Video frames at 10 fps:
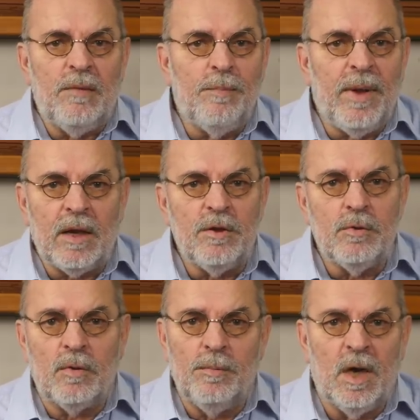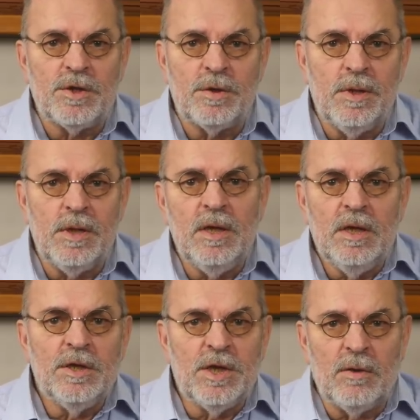and back during mastering,
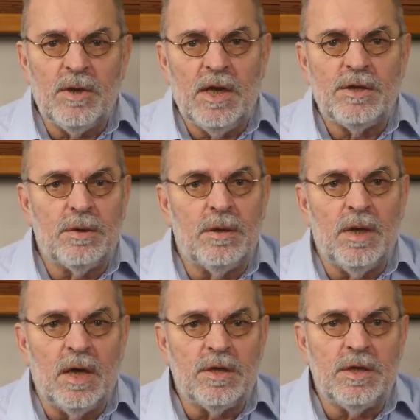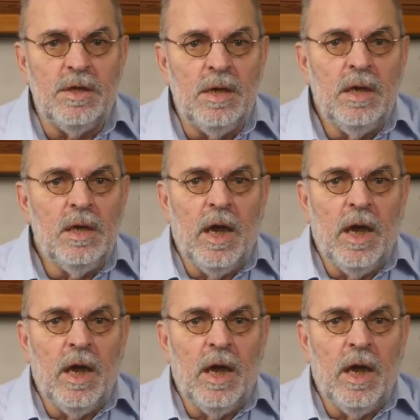sound extra nasty,